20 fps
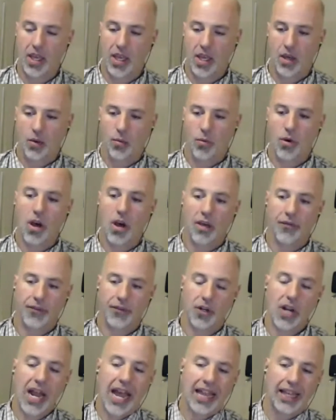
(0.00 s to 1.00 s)
well, if
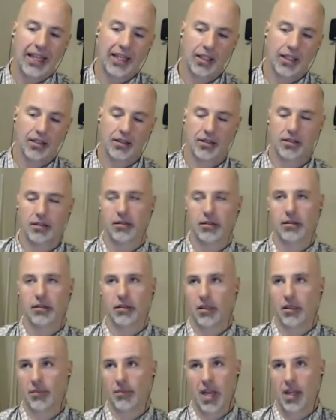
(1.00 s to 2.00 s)
you're not,
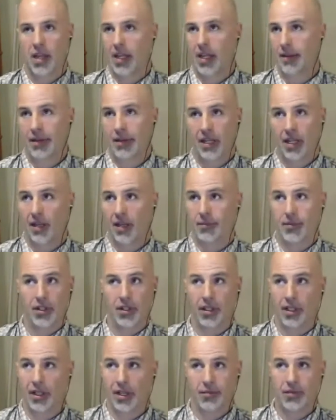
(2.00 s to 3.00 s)
I'm not naming names or
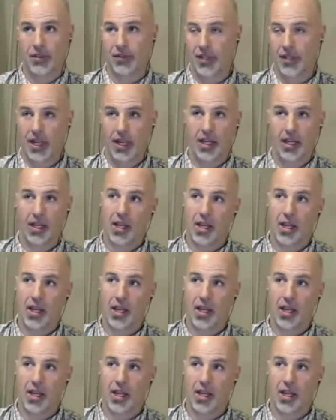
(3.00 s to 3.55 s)
anything. I'm just saying,